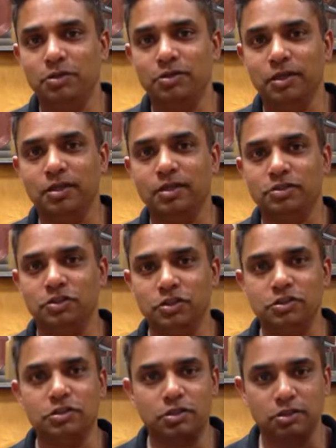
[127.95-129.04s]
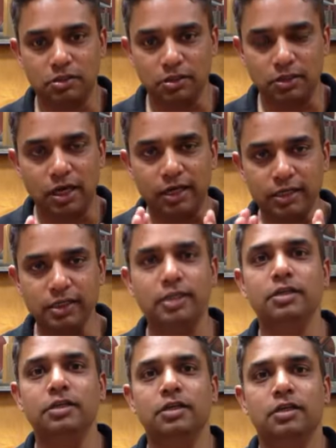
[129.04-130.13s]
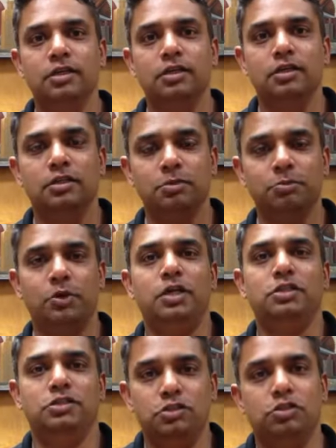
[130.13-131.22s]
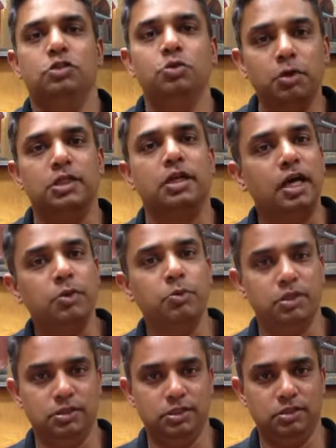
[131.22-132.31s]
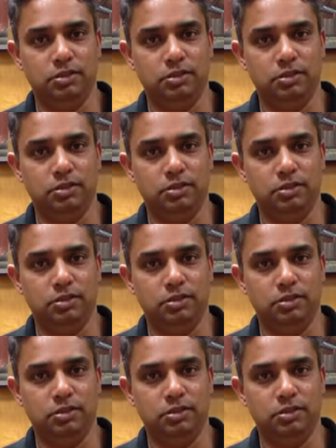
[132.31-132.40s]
It's just I need the brush to do what I want it to do,